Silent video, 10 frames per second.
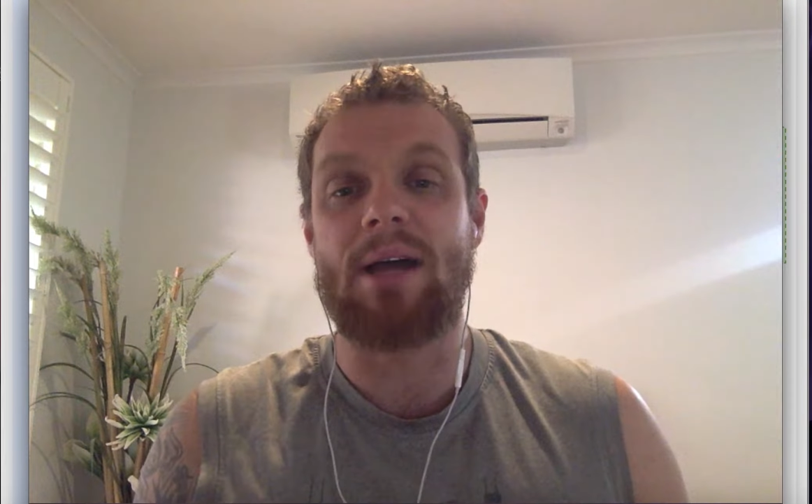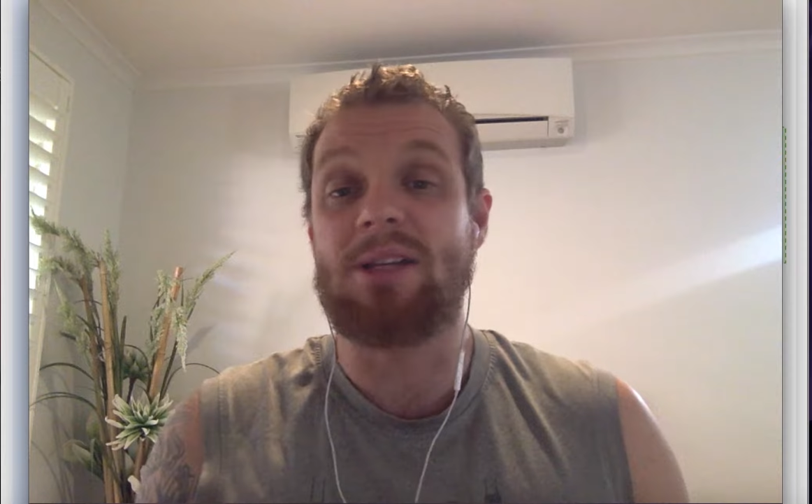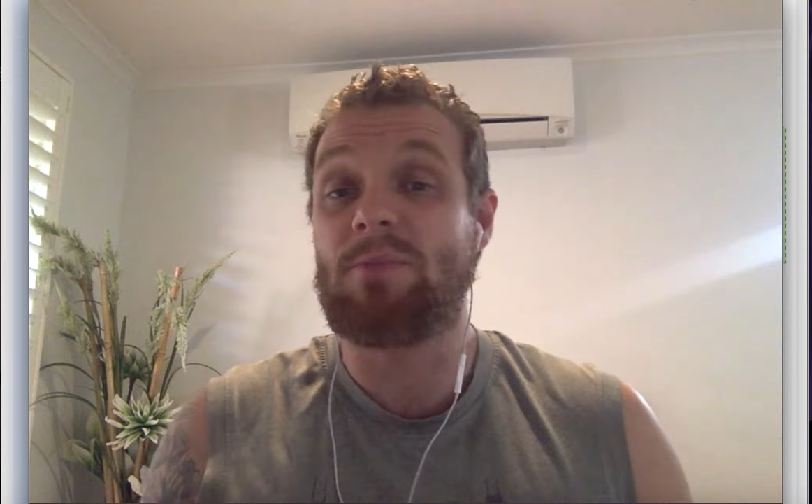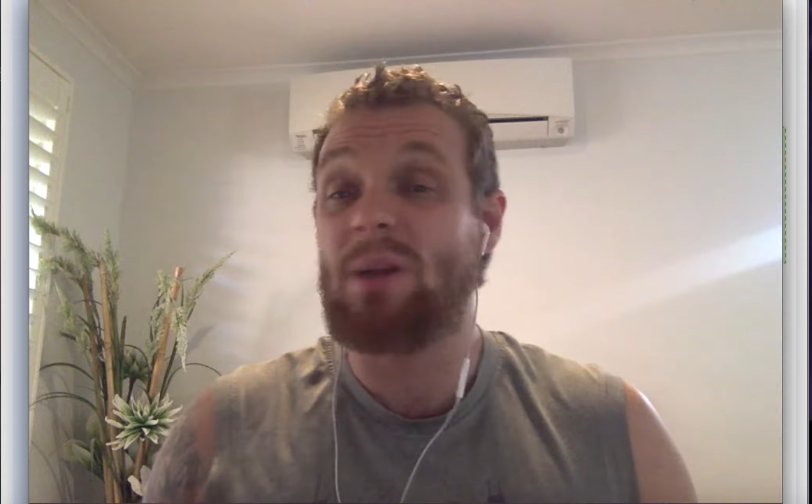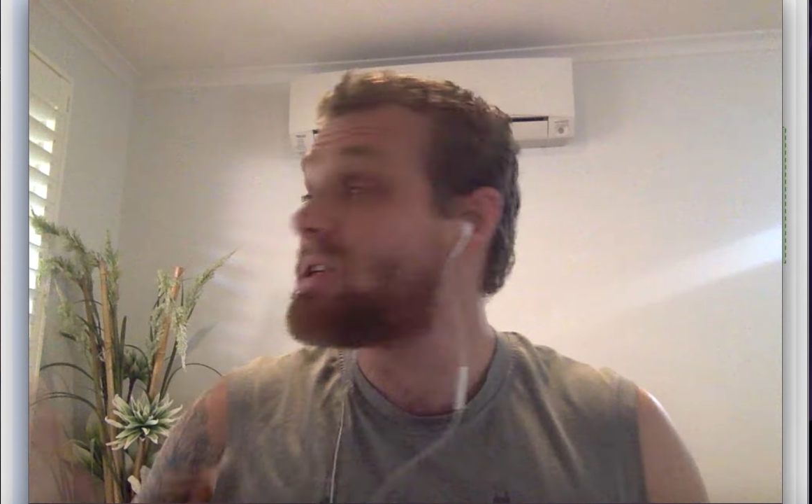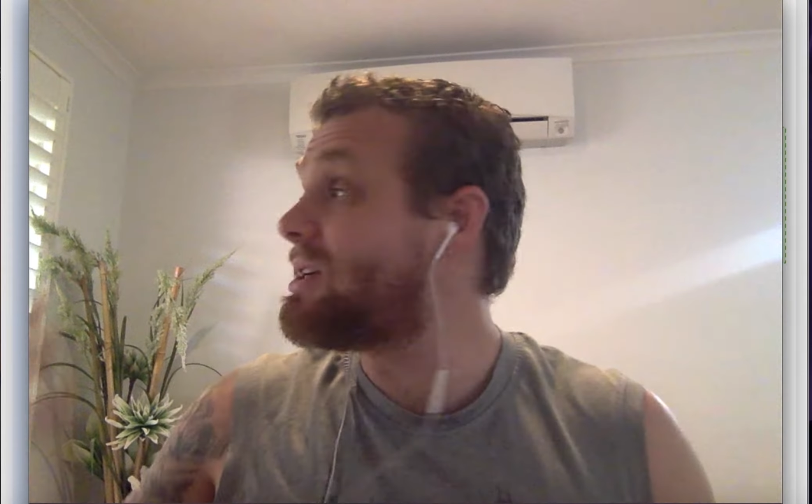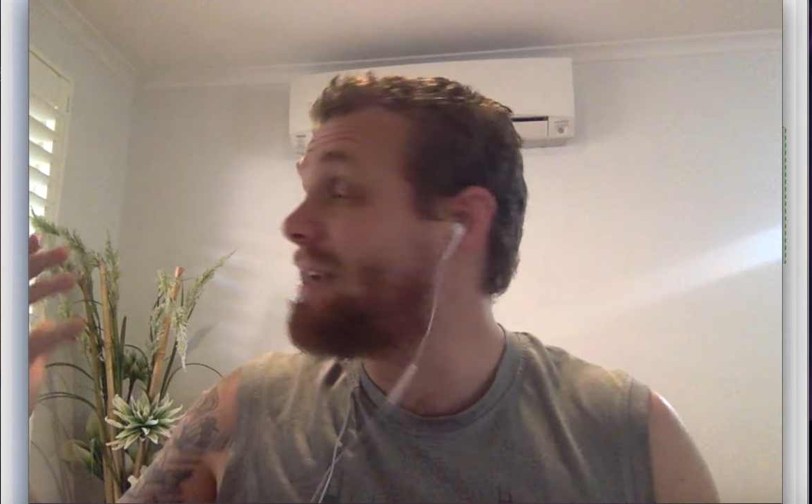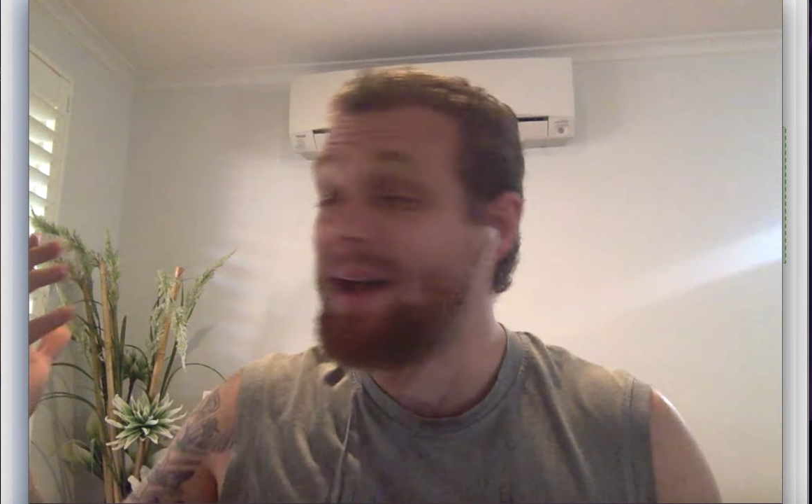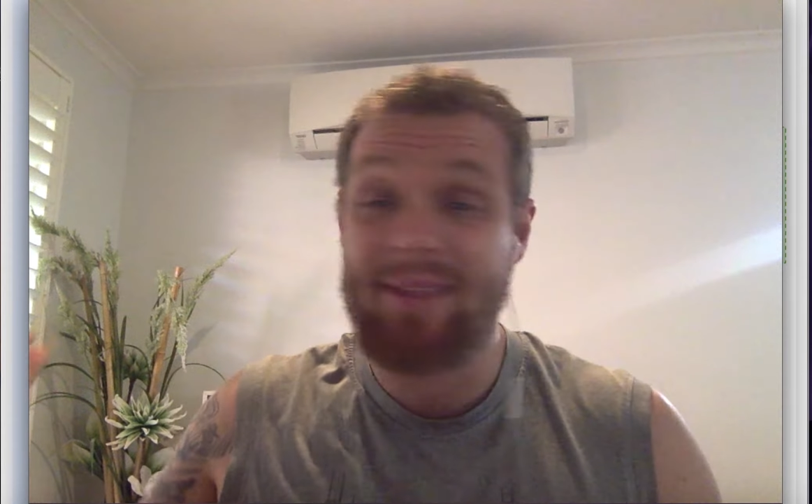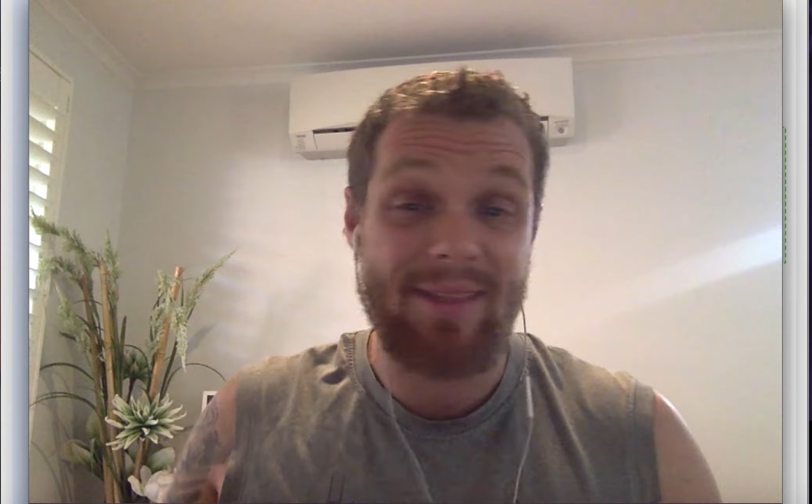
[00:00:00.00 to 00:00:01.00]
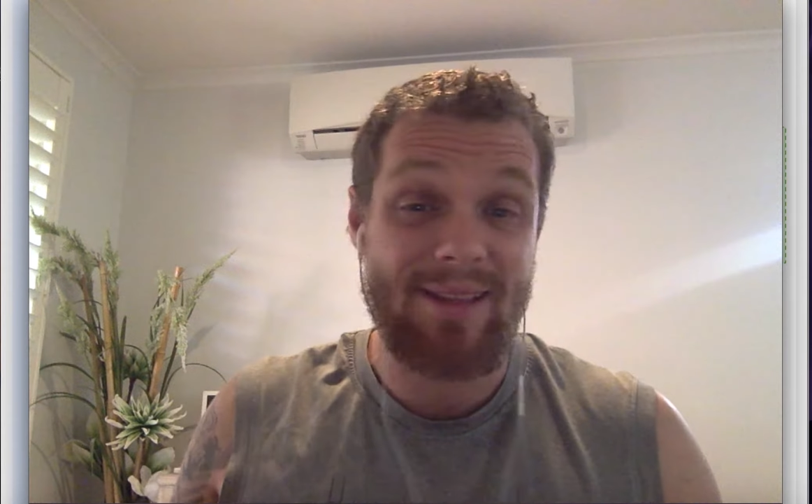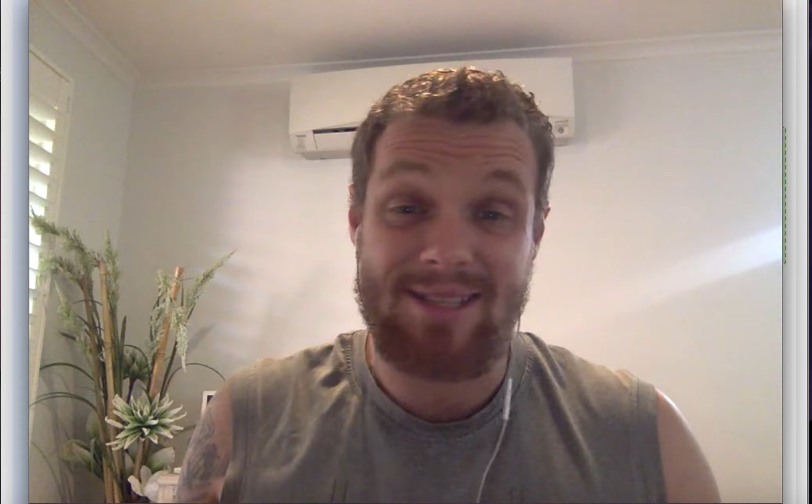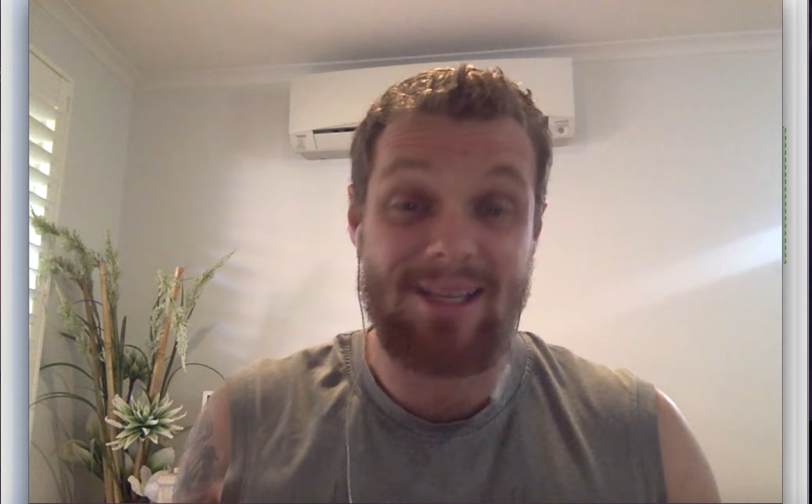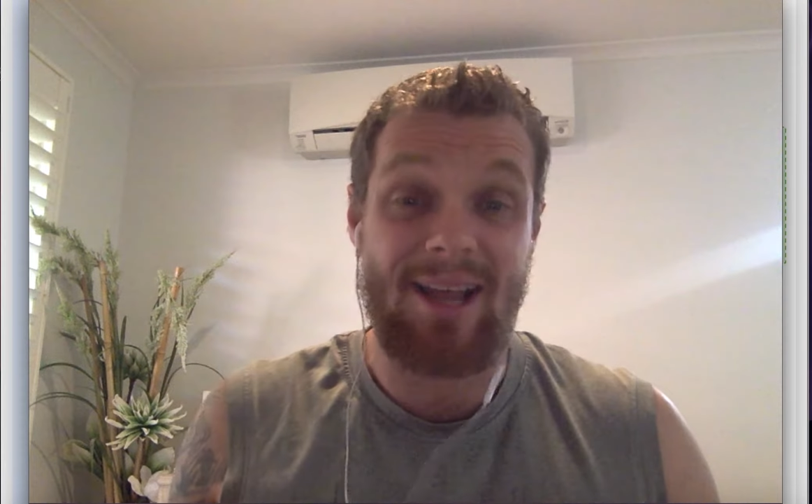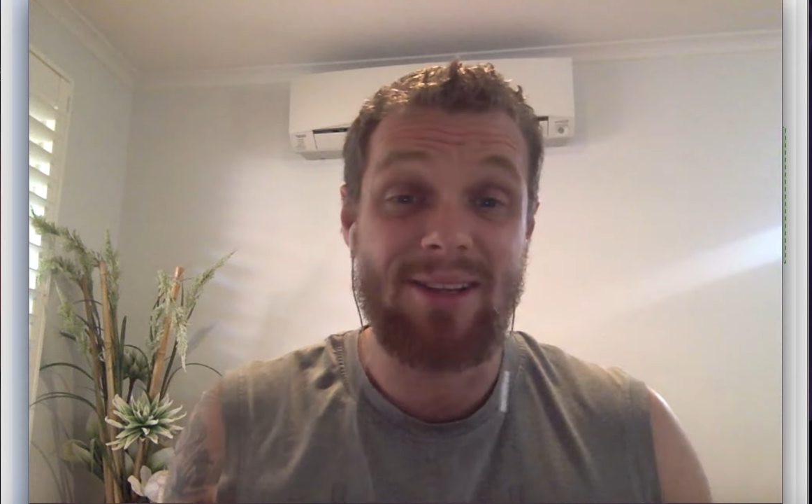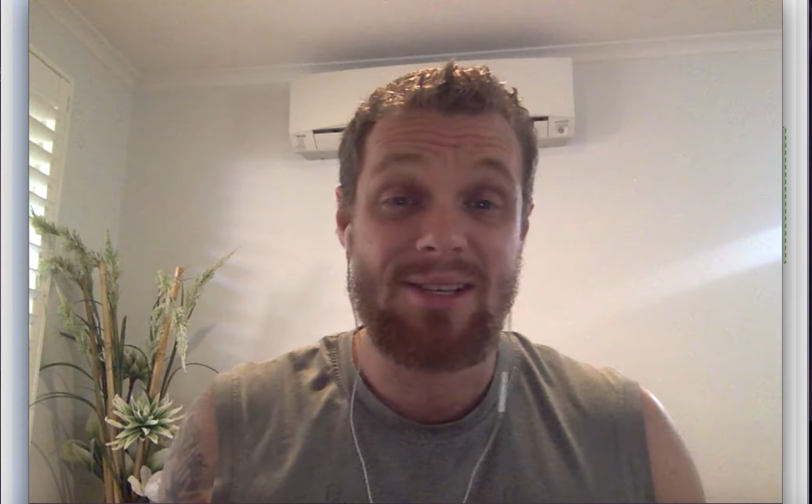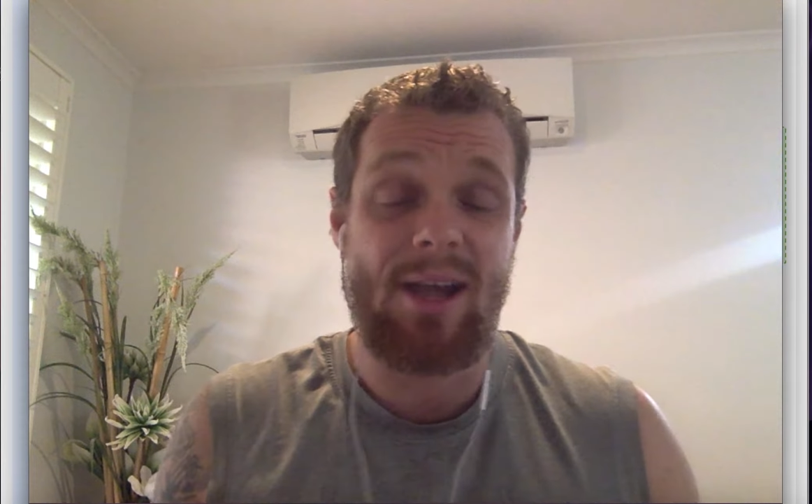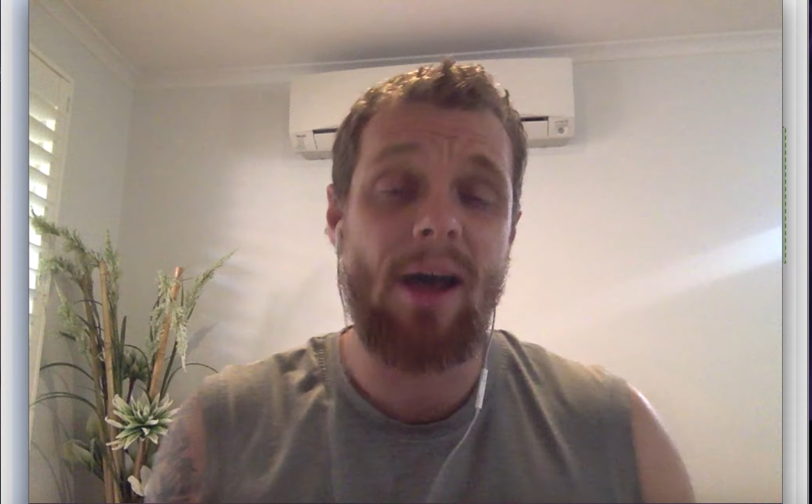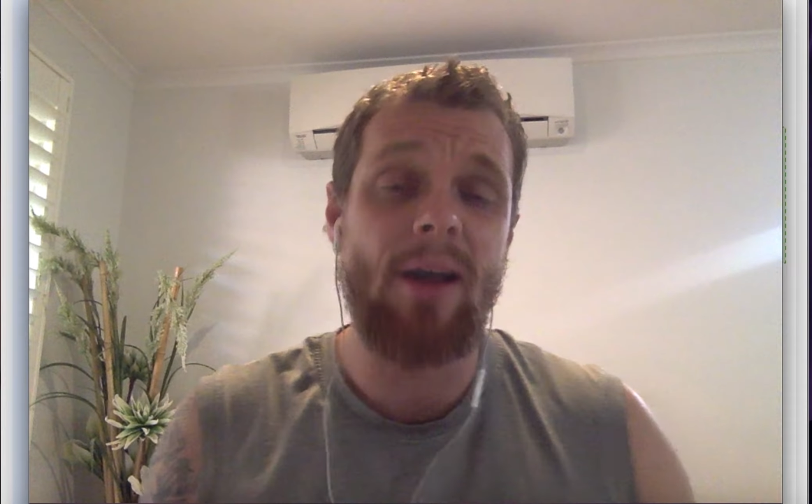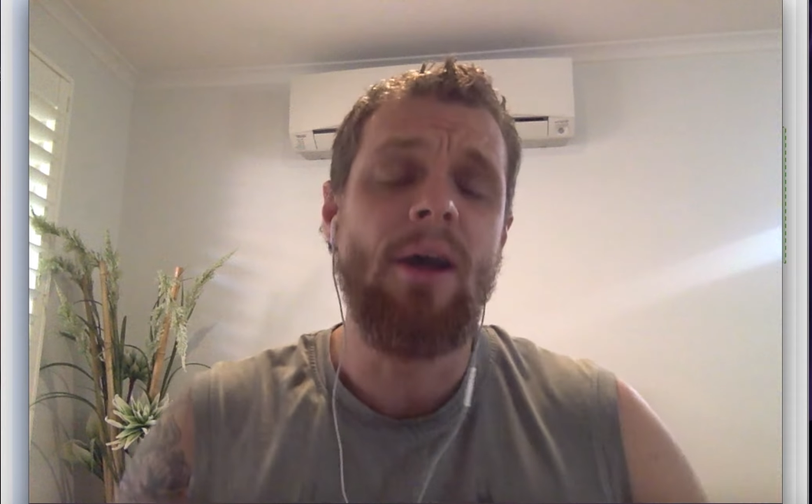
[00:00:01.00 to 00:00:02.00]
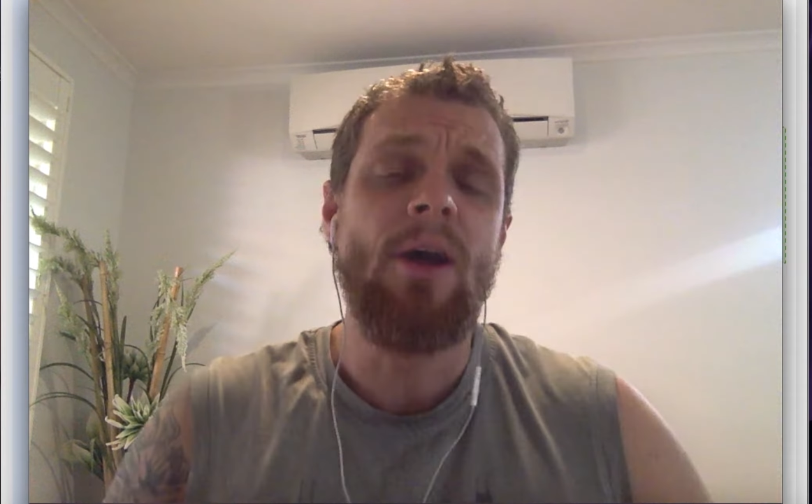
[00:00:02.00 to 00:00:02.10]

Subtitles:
especially now that the sun's out,